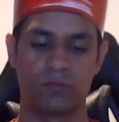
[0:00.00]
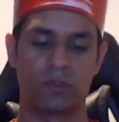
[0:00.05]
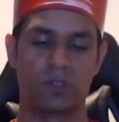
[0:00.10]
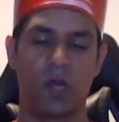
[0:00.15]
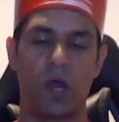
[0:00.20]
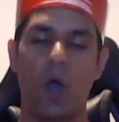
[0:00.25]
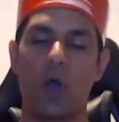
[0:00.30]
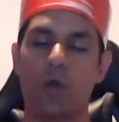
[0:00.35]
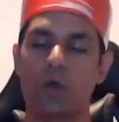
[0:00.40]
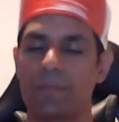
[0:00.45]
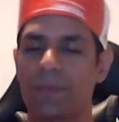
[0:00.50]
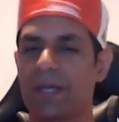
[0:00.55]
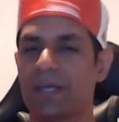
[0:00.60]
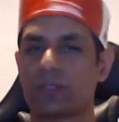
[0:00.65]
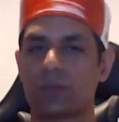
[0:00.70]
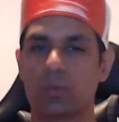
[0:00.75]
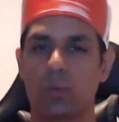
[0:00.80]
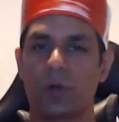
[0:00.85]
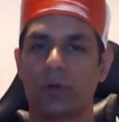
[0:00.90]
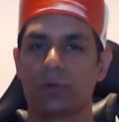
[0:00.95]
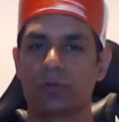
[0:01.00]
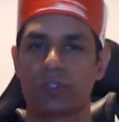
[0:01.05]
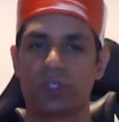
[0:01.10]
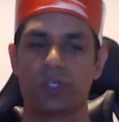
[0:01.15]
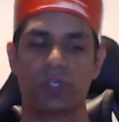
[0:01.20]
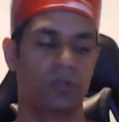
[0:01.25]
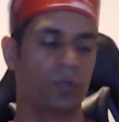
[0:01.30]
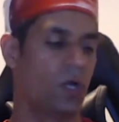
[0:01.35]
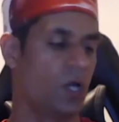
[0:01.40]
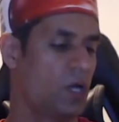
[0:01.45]
only picked 1 or
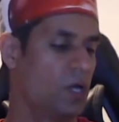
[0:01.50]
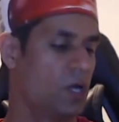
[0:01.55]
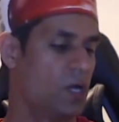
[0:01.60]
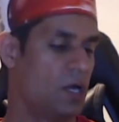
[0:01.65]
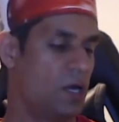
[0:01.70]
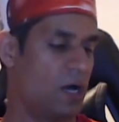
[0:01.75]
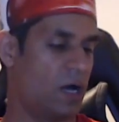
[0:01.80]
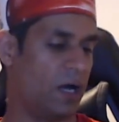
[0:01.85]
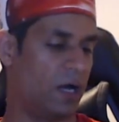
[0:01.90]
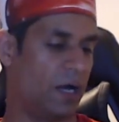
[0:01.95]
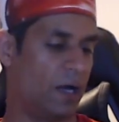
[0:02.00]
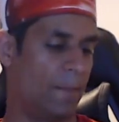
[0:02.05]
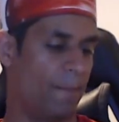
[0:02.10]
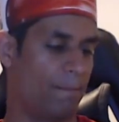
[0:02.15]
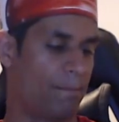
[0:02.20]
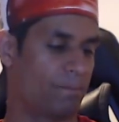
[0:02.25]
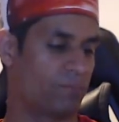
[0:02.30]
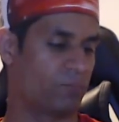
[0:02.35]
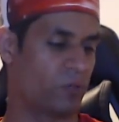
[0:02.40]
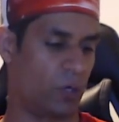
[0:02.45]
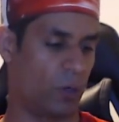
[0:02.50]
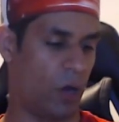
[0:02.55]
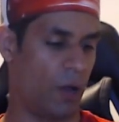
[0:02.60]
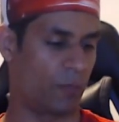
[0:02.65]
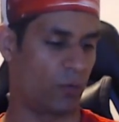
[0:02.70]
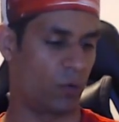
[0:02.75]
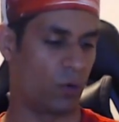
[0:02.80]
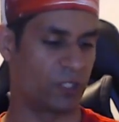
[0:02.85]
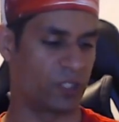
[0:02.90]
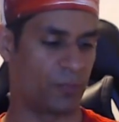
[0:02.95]
2. You know, I'm
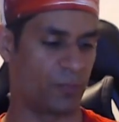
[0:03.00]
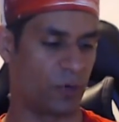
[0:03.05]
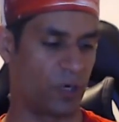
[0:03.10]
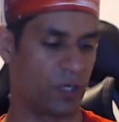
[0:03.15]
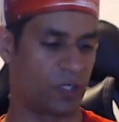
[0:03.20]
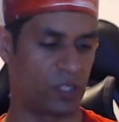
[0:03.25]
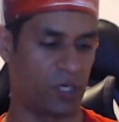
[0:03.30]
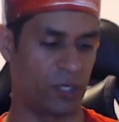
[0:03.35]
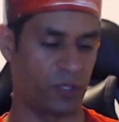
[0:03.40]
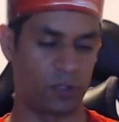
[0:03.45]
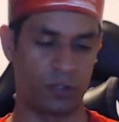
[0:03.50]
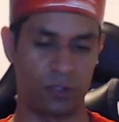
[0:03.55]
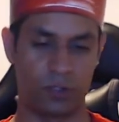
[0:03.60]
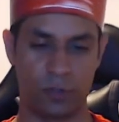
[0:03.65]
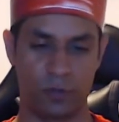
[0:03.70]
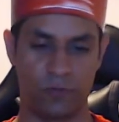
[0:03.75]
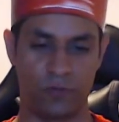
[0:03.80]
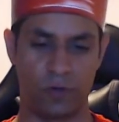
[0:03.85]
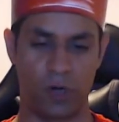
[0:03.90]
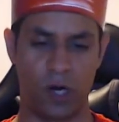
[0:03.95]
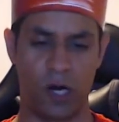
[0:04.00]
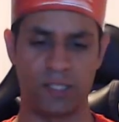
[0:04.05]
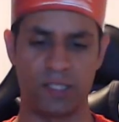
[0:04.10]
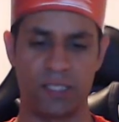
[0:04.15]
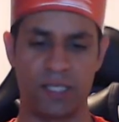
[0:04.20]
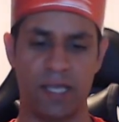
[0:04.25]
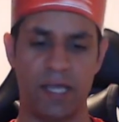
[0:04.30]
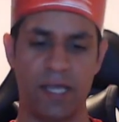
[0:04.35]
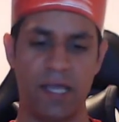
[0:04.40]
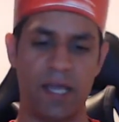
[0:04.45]
quite surprised that I got a good variety
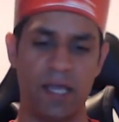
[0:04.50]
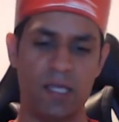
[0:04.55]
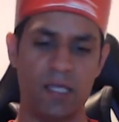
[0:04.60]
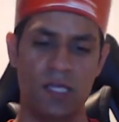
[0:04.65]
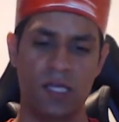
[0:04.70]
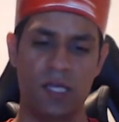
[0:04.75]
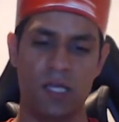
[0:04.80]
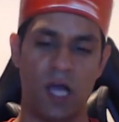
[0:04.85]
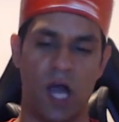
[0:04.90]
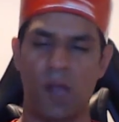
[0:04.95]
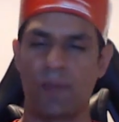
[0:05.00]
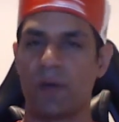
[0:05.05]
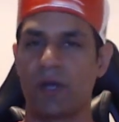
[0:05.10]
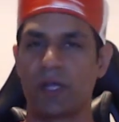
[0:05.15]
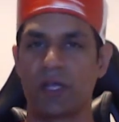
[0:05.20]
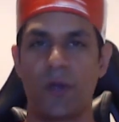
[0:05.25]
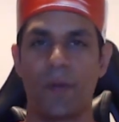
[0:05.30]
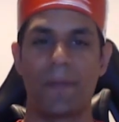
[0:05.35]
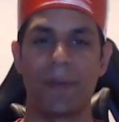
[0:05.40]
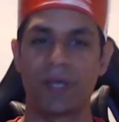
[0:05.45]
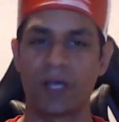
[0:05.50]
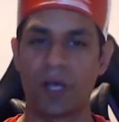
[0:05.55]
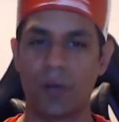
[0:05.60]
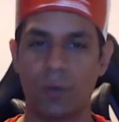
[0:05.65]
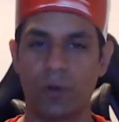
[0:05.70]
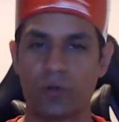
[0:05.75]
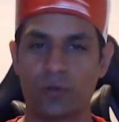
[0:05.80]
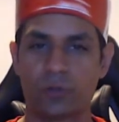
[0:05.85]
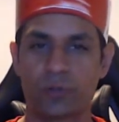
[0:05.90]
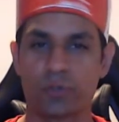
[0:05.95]
here. I might go and pick up 1
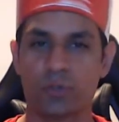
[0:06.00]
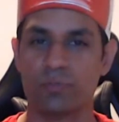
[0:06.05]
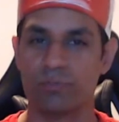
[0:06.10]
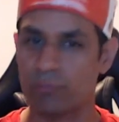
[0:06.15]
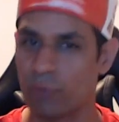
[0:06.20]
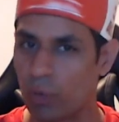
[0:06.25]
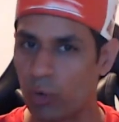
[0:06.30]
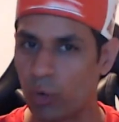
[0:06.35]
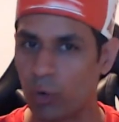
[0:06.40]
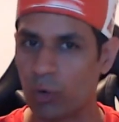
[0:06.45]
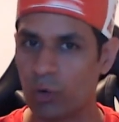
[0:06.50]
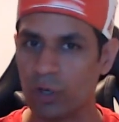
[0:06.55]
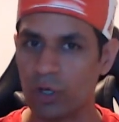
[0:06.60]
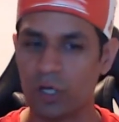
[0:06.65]
or 2 more.